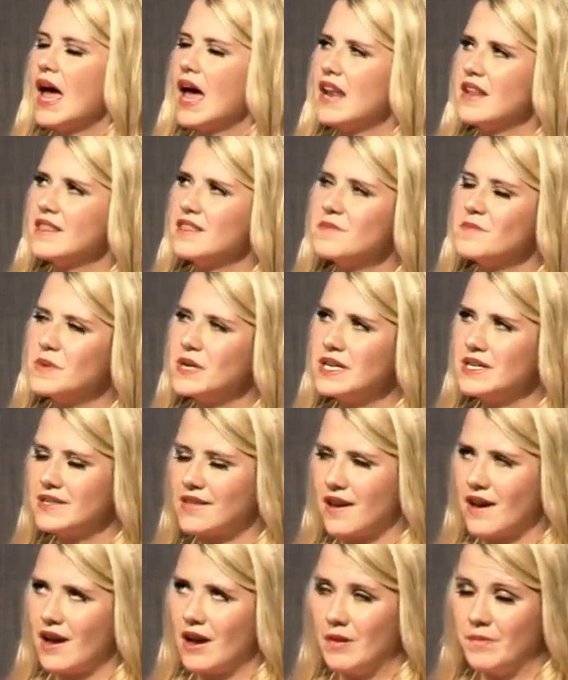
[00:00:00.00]
In the
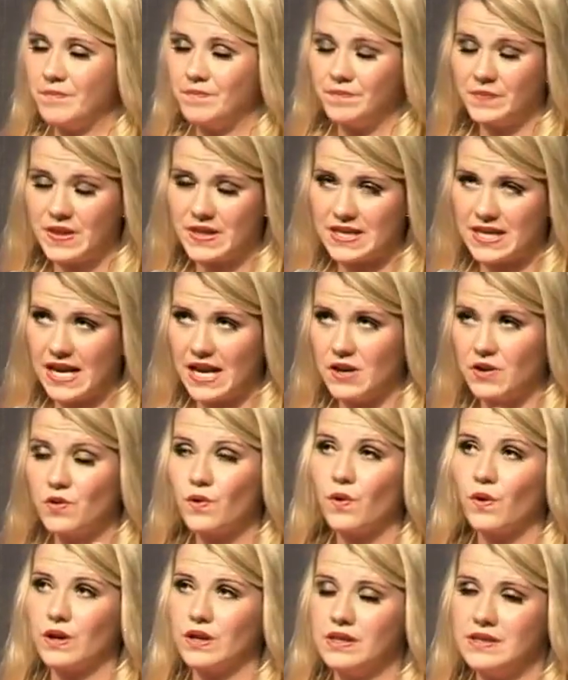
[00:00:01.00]
meantime, the tent
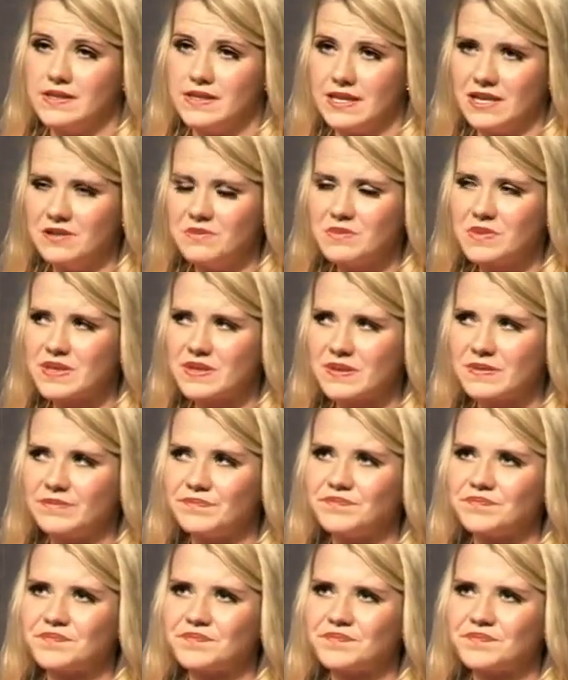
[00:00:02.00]
door unzips,